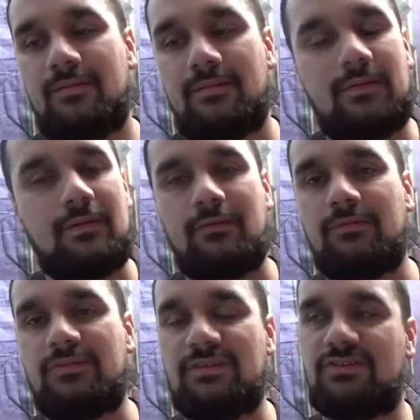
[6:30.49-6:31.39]
you know,
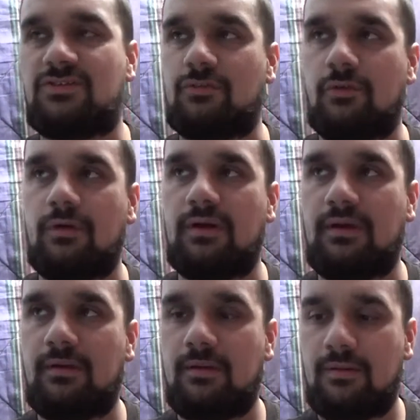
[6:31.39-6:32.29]

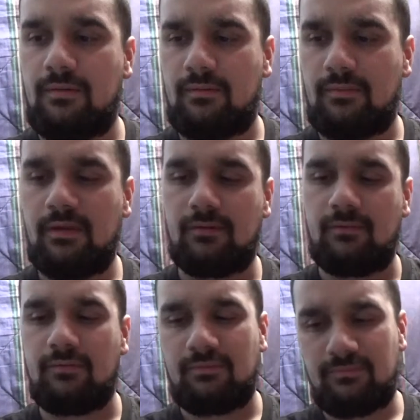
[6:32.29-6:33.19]
destroy. I don't know.
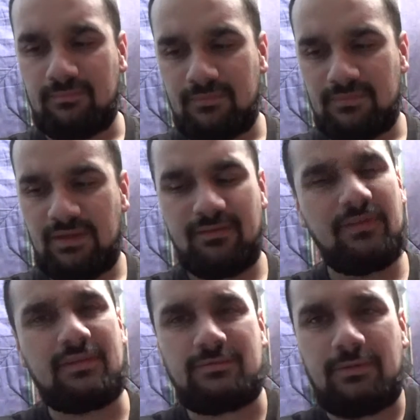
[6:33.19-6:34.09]
Yeah, I
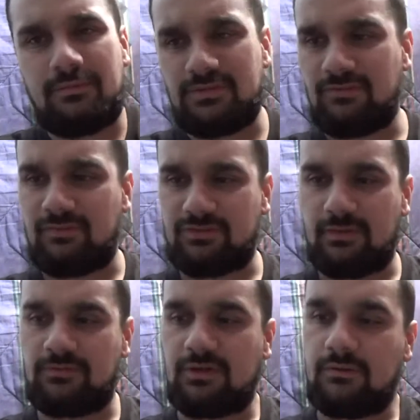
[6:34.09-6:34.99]
think that's pretty much it for
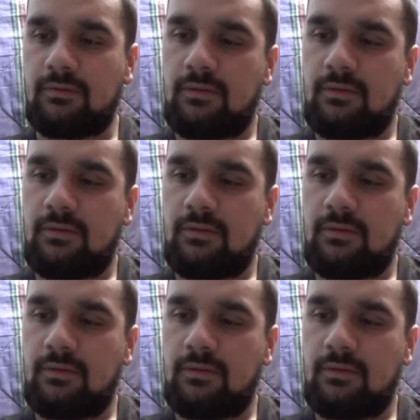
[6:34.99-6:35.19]
Scrap Dragon.